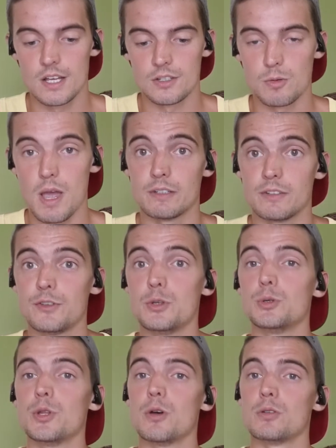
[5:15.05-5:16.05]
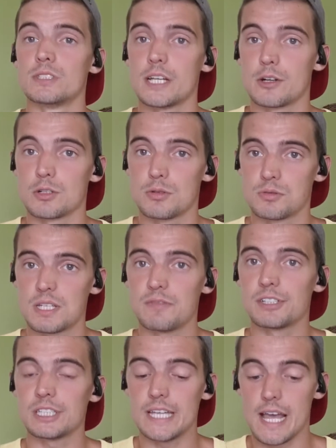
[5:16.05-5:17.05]
So we have a few of those that are
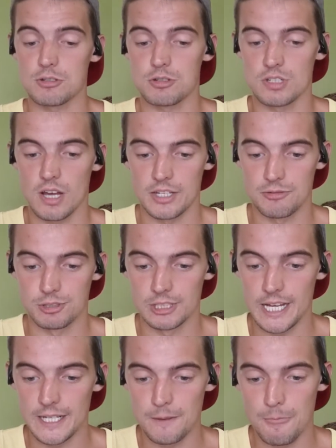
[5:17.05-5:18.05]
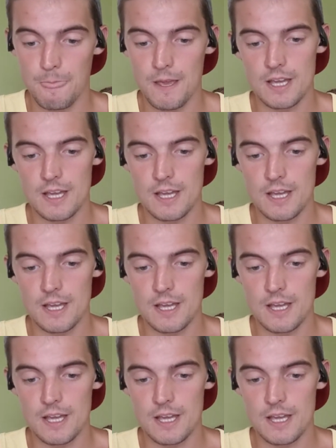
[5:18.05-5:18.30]
specifically exercise related.